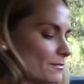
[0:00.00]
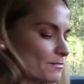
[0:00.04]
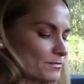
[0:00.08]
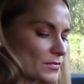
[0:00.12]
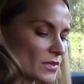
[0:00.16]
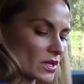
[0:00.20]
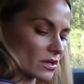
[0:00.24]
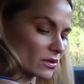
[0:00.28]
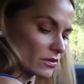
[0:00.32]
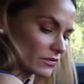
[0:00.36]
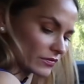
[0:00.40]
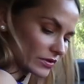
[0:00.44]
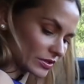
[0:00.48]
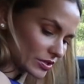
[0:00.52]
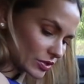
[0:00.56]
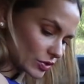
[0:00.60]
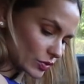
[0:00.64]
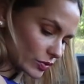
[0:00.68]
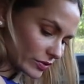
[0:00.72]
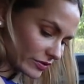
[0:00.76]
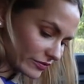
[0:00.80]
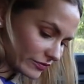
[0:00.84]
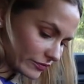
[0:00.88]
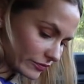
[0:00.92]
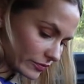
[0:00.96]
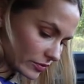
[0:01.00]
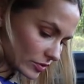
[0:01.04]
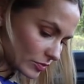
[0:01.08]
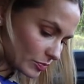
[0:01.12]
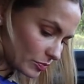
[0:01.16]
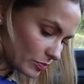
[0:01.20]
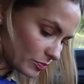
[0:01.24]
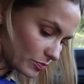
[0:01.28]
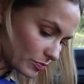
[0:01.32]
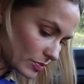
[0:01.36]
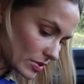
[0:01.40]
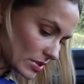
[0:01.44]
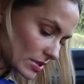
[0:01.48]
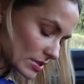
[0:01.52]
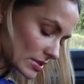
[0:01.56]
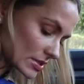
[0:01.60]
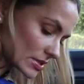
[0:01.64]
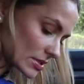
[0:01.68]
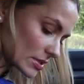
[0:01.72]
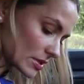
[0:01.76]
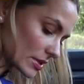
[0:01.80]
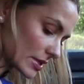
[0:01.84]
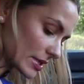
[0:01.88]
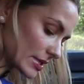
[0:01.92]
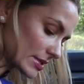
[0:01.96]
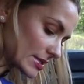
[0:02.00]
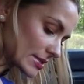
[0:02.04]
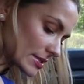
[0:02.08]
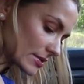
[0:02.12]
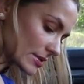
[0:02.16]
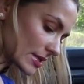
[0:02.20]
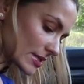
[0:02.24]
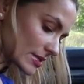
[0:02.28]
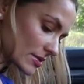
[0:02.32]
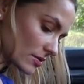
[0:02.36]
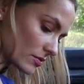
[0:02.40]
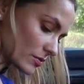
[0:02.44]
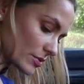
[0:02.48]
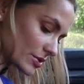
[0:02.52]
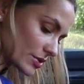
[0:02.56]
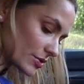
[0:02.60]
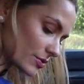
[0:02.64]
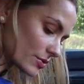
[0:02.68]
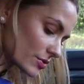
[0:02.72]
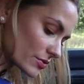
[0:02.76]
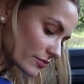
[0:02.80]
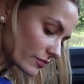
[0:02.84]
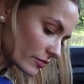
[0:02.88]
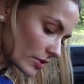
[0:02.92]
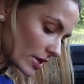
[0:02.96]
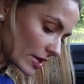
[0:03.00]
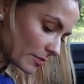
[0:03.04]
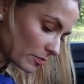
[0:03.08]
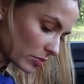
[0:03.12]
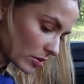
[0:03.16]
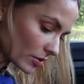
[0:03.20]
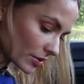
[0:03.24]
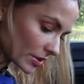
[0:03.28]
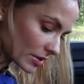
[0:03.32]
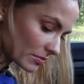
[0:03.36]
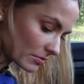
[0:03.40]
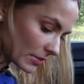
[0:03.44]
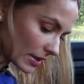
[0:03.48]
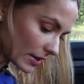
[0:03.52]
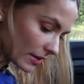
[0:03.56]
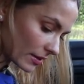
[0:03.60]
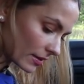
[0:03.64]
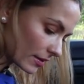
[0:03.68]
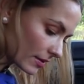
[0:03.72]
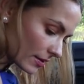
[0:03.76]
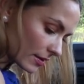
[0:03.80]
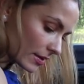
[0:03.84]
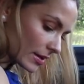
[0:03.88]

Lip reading: I've got a 12-volt socket, so that's always useful. I plug in my